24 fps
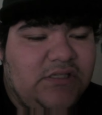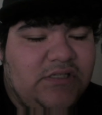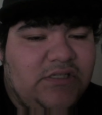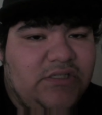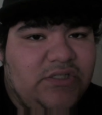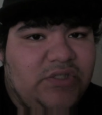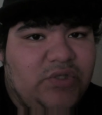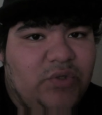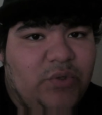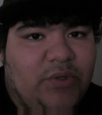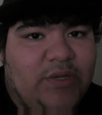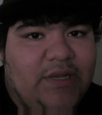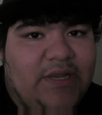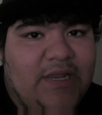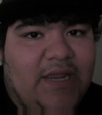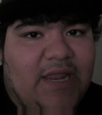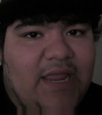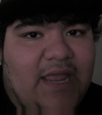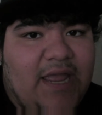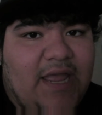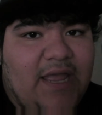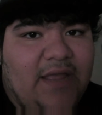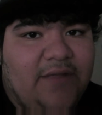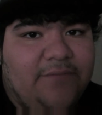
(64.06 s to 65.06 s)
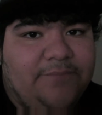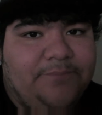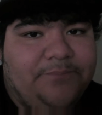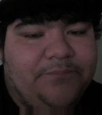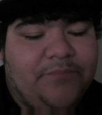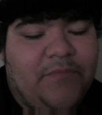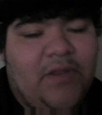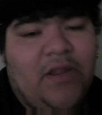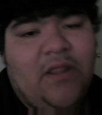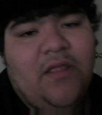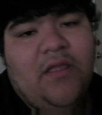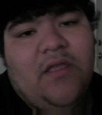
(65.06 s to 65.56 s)
So yeah.
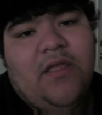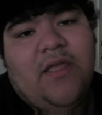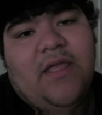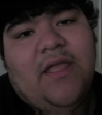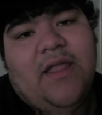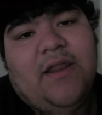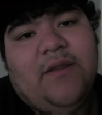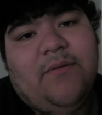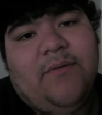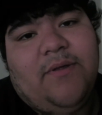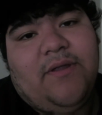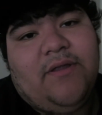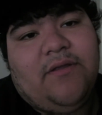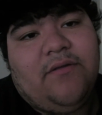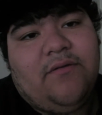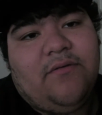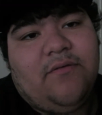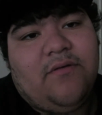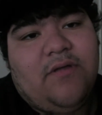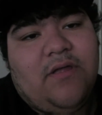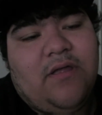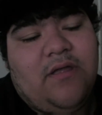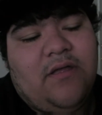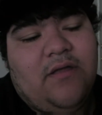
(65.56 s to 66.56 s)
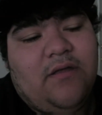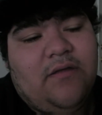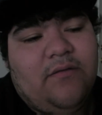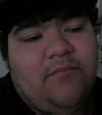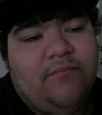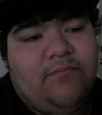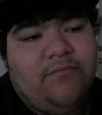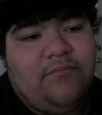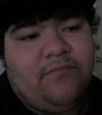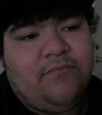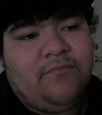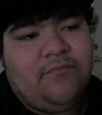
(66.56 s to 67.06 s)
Anyway,
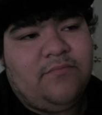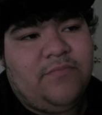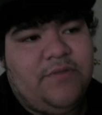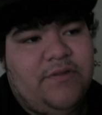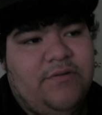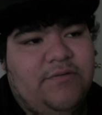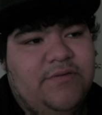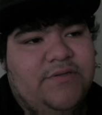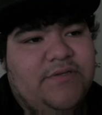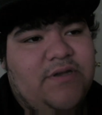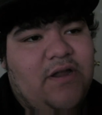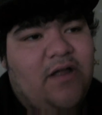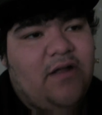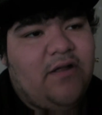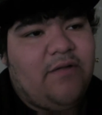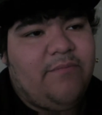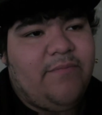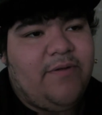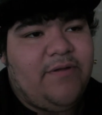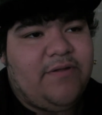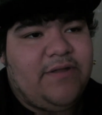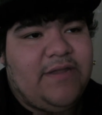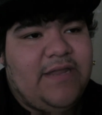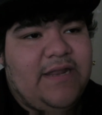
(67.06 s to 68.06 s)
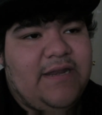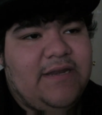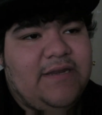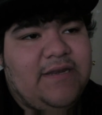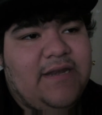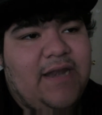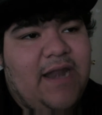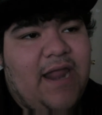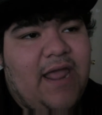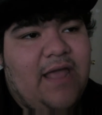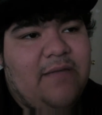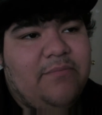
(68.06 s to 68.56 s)
um, there was talk about getting
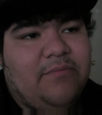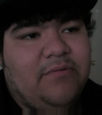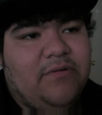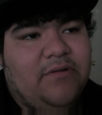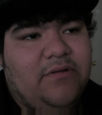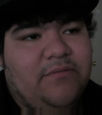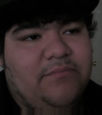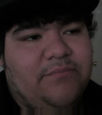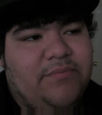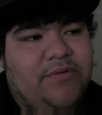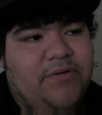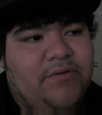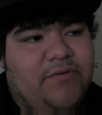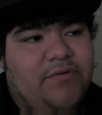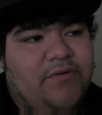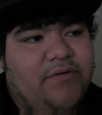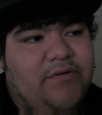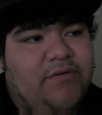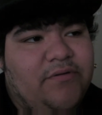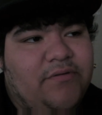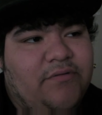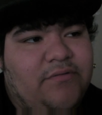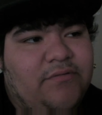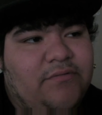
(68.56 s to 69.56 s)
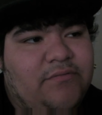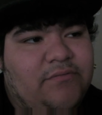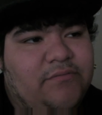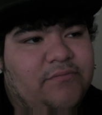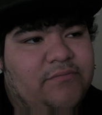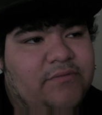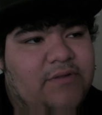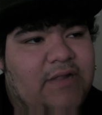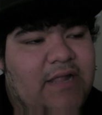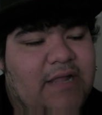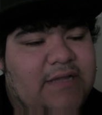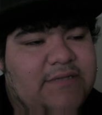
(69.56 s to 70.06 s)
an Apple computer
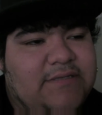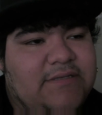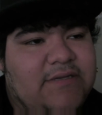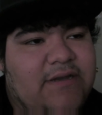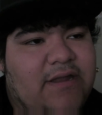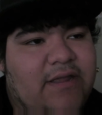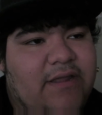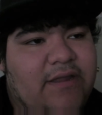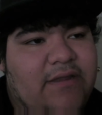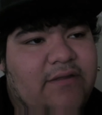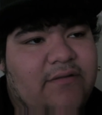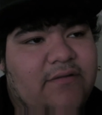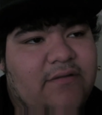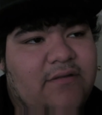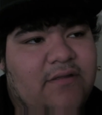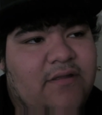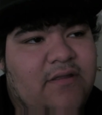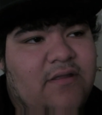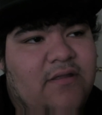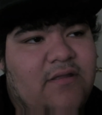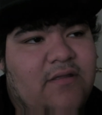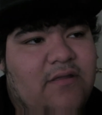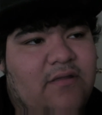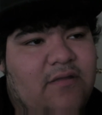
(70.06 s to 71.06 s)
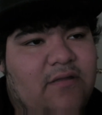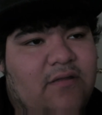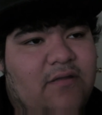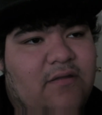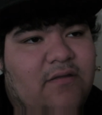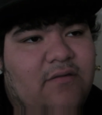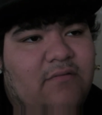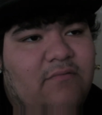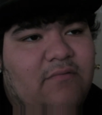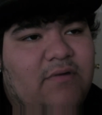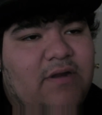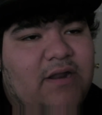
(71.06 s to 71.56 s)
last night.
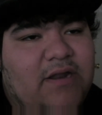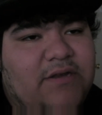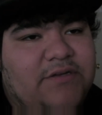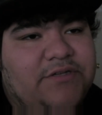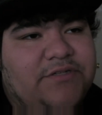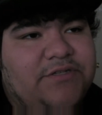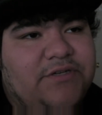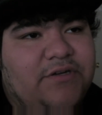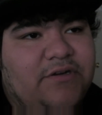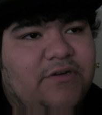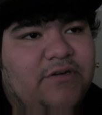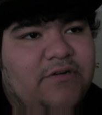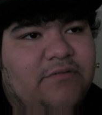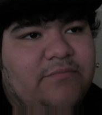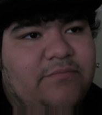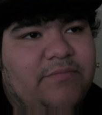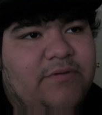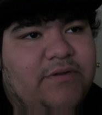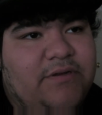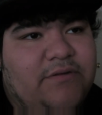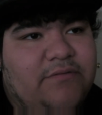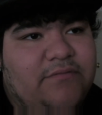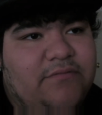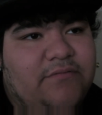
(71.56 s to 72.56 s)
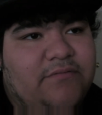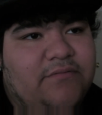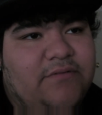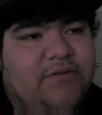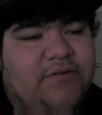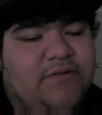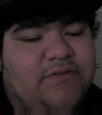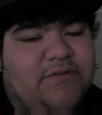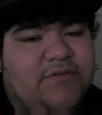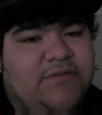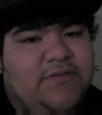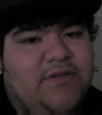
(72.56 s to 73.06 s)
We're not sure, but
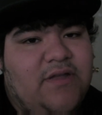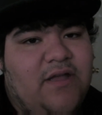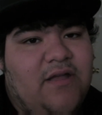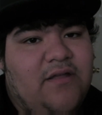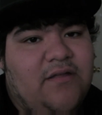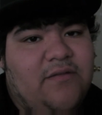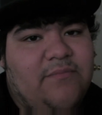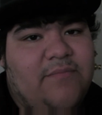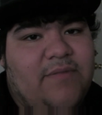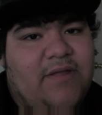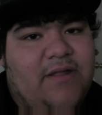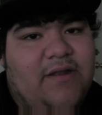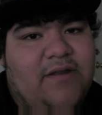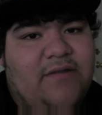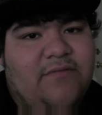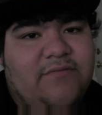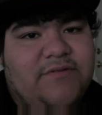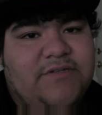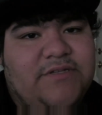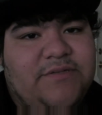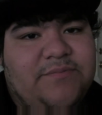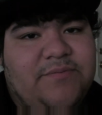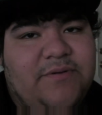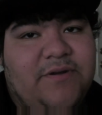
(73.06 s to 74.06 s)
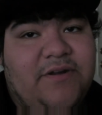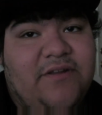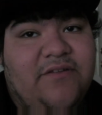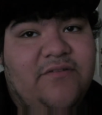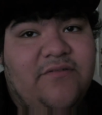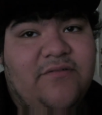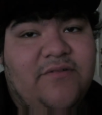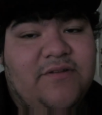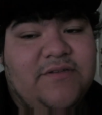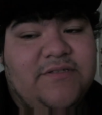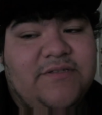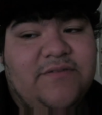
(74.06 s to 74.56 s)
there's talk about it, which is pretty
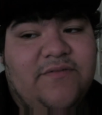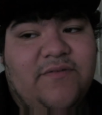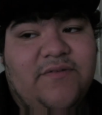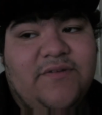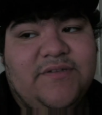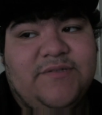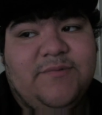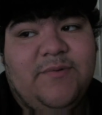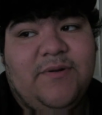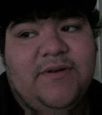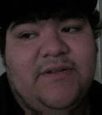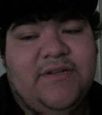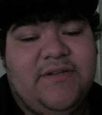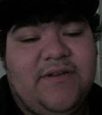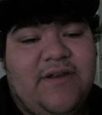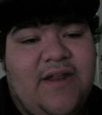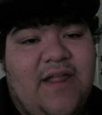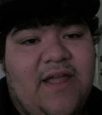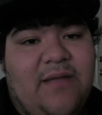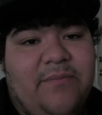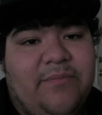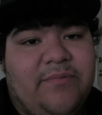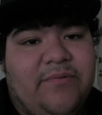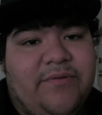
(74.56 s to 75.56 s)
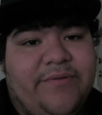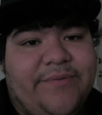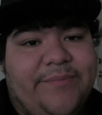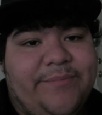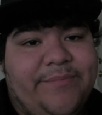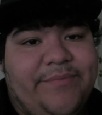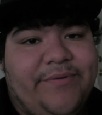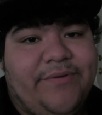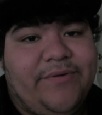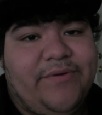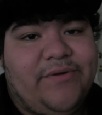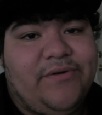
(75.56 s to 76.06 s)
cool because I've always wanted an Apple
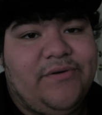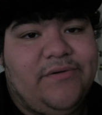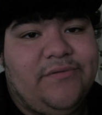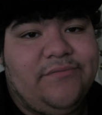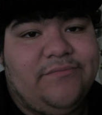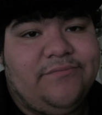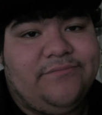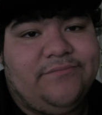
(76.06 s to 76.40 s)
computer.